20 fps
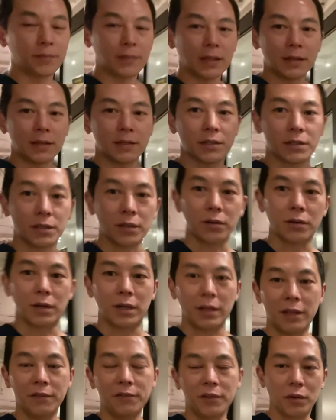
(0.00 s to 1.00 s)

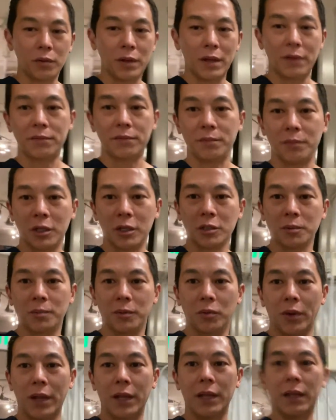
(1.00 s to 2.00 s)
So even though we have
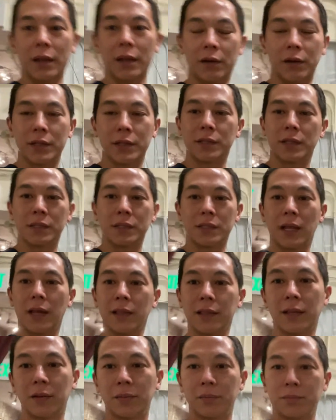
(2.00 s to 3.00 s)
multiple waiting areas, it's
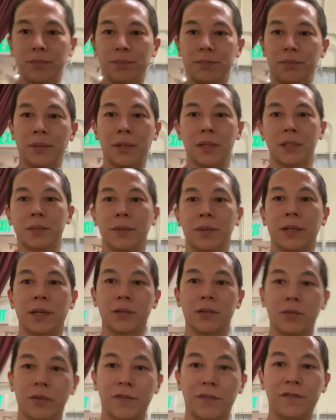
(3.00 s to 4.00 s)
not that it's
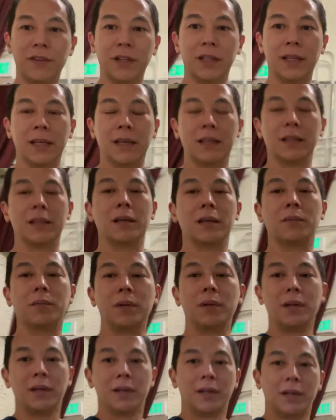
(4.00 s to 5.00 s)
because we're filling in
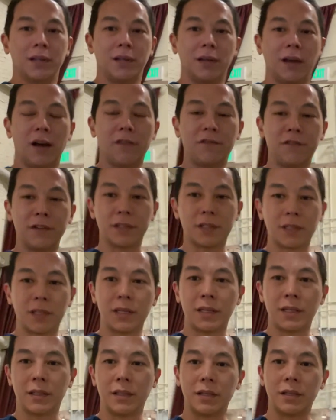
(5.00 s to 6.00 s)
the
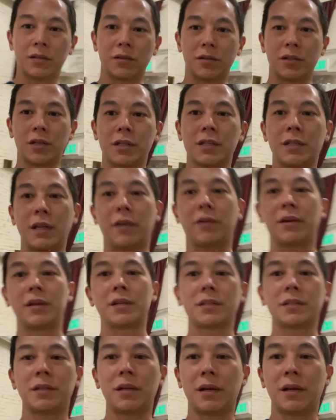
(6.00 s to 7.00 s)
office. These are just
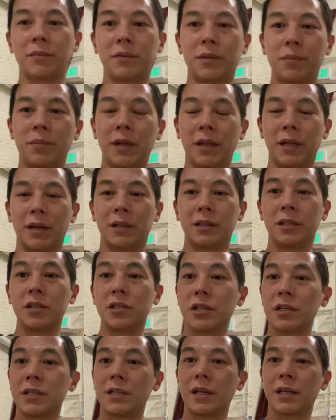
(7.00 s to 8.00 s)
areas depending on
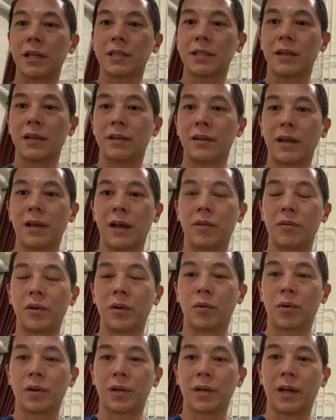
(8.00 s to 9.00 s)
logistics and how we
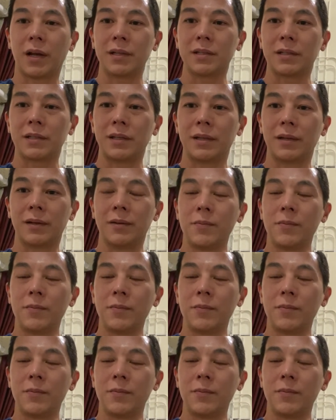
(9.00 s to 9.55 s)
organize the